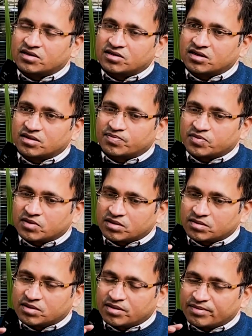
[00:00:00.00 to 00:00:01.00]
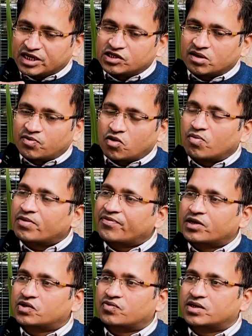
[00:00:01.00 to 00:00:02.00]
the Minister of Home
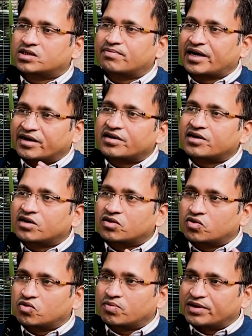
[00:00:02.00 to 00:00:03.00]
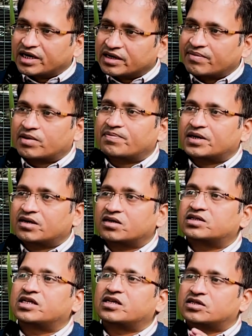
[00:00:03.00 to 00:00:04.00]
Affairs was mandated to bring developmental
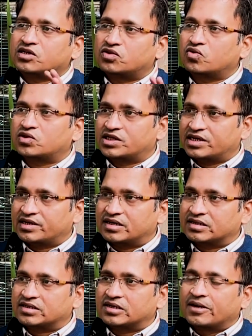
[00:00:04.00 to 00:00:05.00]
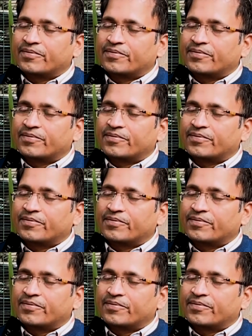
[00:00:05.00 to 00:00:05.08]
change in those areas.